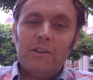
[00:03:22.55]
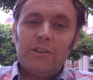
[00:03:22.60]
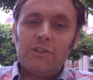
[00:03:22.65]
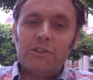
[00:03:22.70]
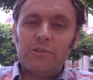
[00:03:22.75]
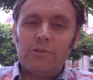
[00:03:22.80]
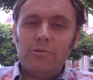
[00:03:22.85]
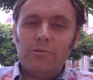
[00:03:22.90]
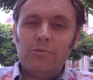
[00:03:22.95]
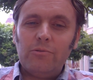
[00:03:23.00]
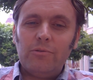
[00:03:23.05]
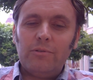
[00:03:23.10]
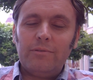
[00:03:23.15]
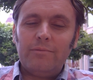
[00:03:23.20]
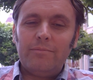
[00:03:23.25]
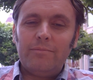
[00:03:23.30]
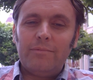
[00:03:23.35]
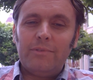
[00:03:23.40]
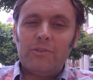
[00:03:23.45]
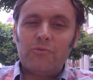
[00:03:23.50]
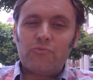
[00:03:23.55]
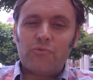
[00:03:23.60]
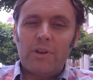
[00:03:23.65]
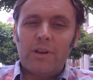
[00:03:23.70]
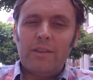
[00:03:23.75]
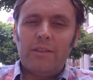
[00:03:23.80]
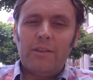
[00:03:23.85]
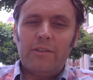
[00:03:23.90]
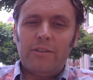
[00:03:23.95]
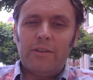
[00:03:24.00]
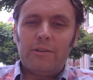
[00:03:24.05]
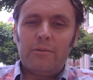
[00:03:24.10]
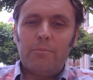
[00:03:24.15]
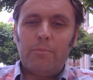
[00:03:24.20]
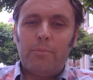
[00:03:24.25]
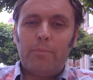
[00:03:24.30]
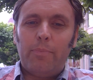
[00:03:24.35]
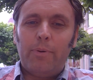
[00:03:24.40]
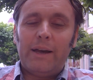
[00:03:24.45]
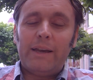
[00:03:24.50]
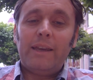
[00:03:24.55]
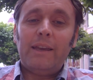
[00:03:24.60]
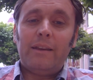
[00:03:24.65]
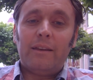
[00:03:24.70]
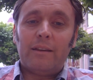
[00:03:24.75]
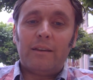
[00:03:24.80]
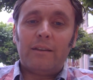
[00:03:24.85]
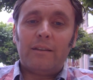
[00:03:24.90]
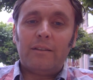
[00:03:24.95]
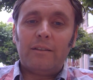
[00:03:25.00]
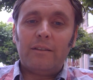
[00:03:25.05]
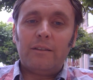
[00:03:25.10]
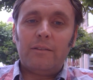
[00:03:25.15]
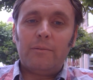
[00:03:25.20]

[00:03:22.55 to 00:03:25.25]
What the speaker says: So rather than buying